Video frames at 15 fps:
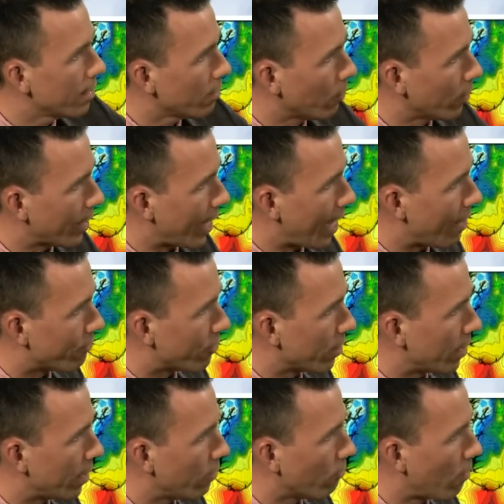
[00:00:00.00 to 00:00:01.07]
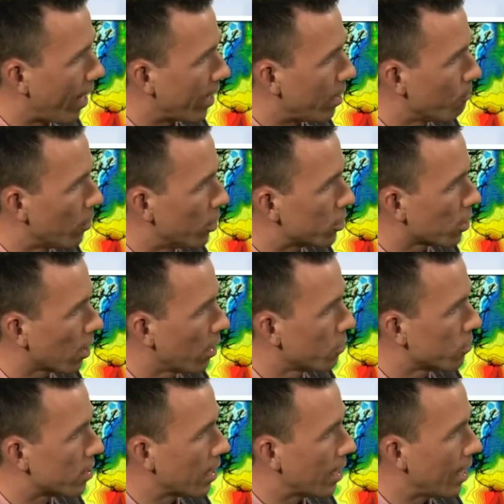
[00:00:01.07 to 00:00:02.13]
well, they have the rain much
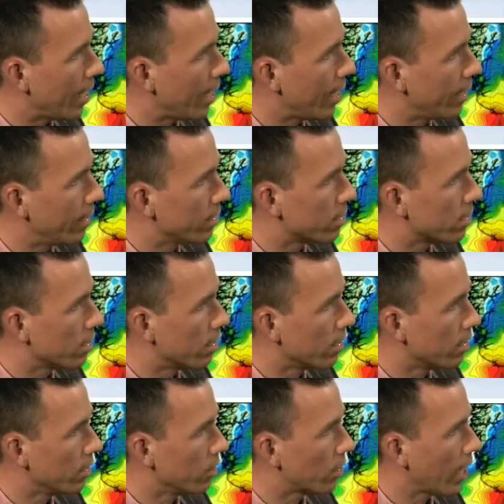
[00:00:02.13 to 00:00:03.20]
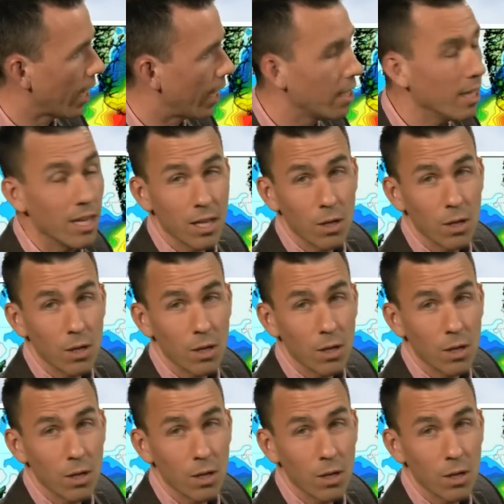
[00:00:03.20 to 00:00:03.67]
closer in to the UK.